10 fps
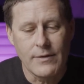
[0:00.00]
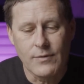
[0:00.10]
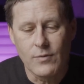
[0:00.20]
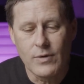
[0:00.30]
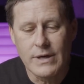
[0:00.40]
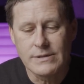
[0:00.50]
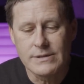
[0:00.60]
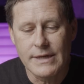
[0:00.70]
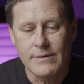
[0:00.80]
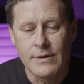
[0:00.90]
the
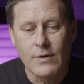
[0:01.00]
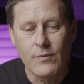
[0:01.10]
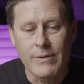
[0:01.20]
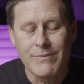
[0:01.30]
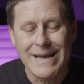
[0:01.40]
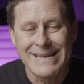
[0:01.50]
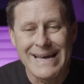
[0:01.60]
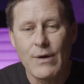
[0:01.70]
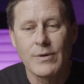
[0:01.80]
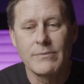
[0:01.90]
ones that we may
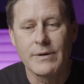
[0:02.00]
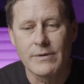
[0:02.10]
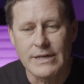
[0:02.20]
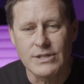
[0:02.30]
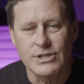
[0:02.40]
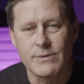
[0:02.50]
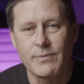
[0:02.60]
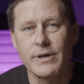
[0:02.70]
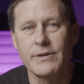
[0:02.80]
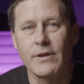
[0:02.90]
not want to be in a relationship
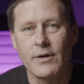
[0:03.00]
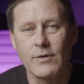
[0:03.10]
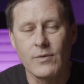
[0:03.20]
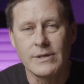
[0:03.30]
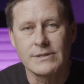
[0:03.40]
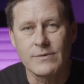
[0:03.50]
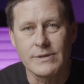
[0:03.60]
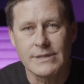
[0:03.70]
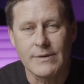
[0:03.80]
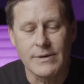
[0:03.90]
with are the ones that
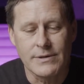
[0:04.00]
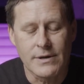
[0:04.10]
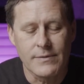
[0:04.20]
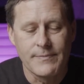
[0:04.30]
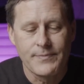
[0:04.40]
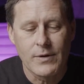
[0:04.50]
we say we don't